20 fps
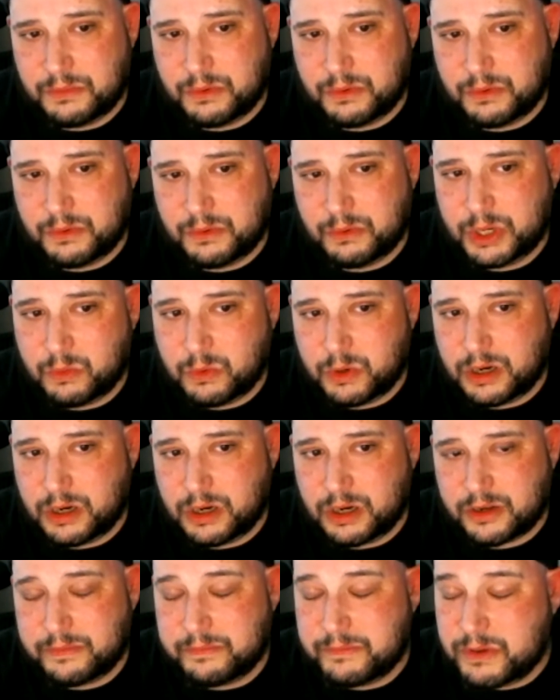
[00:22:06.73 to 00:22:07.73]
We're
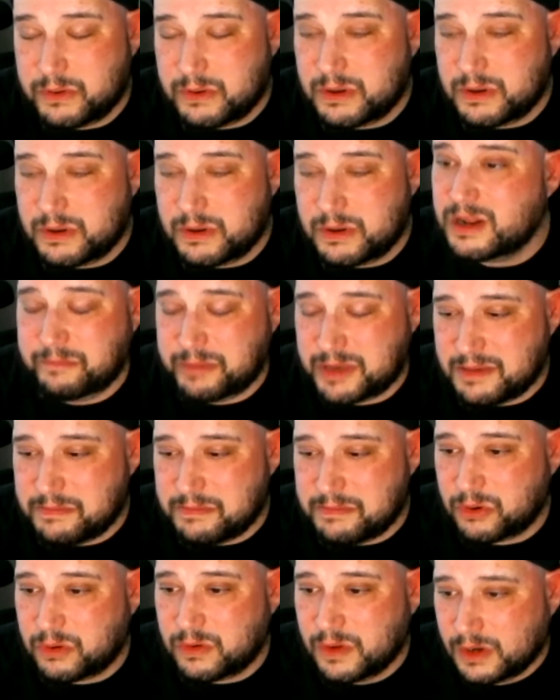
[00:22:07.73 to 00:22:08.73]
a community of
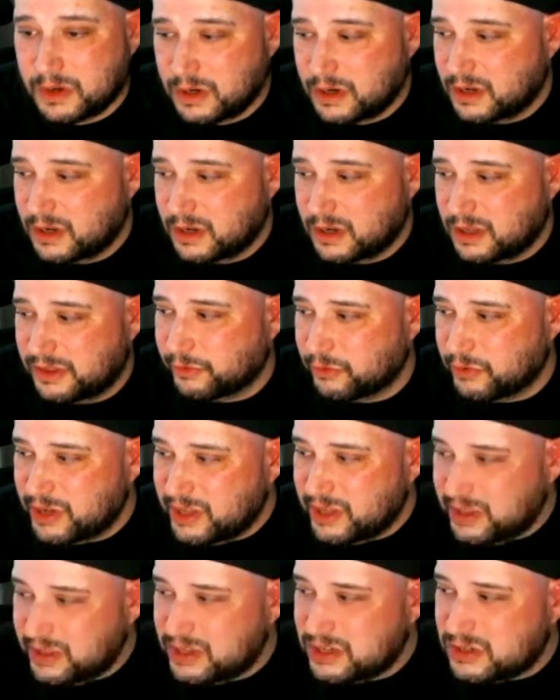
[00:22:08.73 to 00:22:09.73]
people that
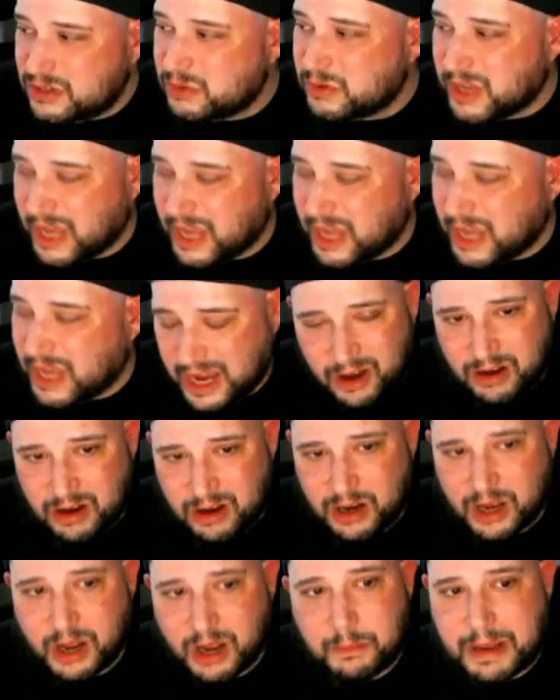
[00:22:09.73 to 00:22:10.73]
really do
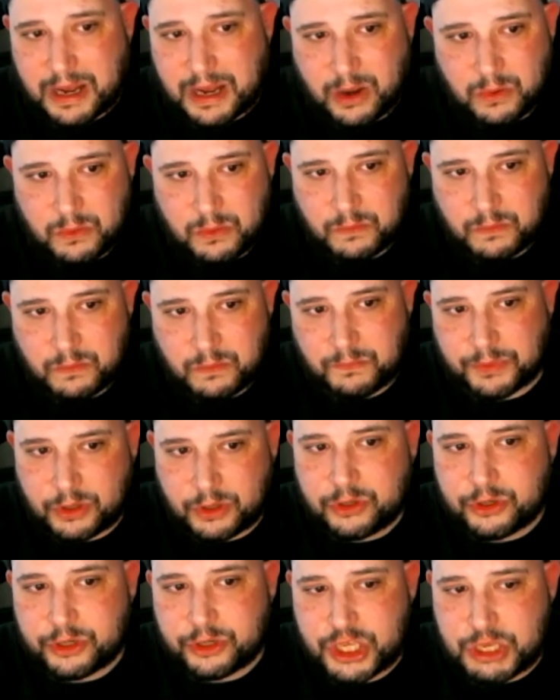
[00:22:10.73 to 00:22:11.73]
care about
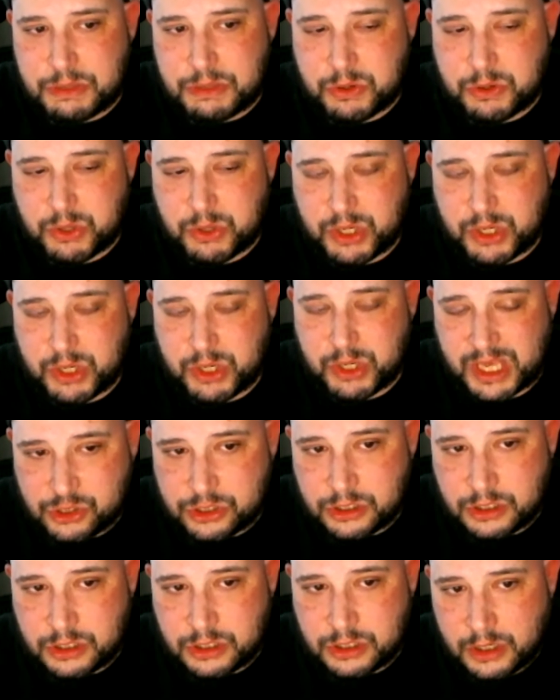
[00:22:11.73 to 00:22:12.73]
good
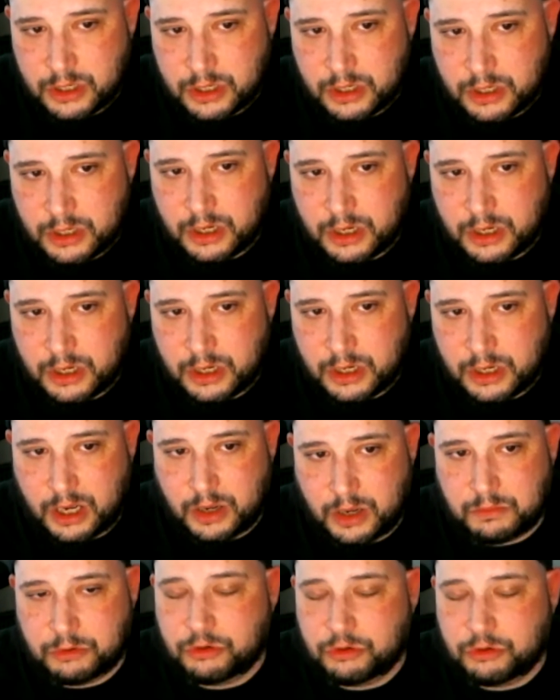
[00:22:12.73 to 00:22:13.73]
communication,
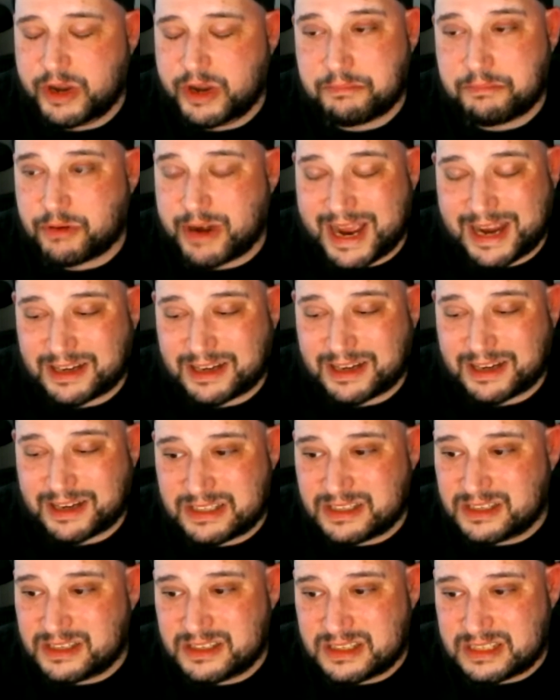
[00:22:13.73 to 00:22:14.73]
great
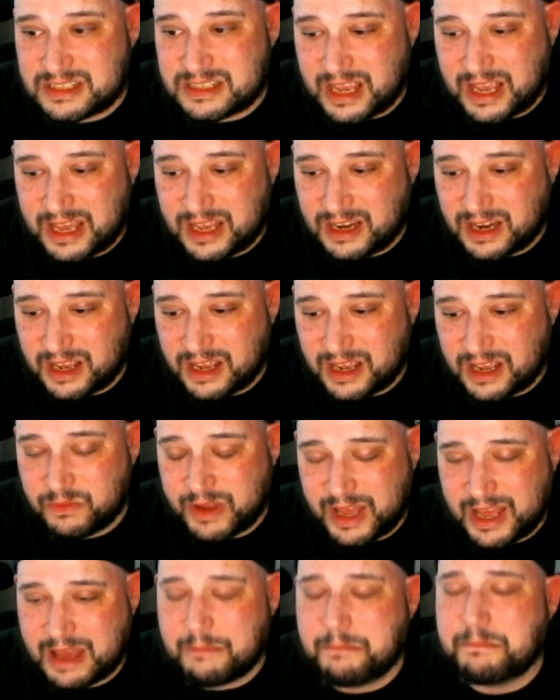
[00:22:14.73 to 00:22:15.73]
practices, and
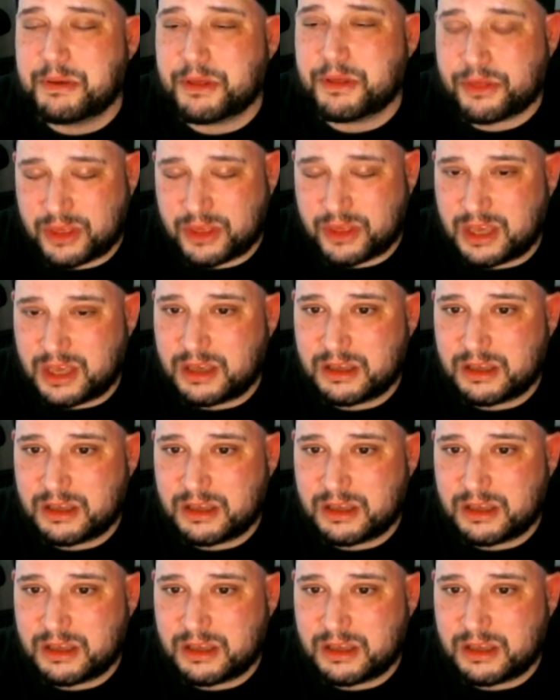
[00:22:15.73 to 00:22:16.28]
empathy.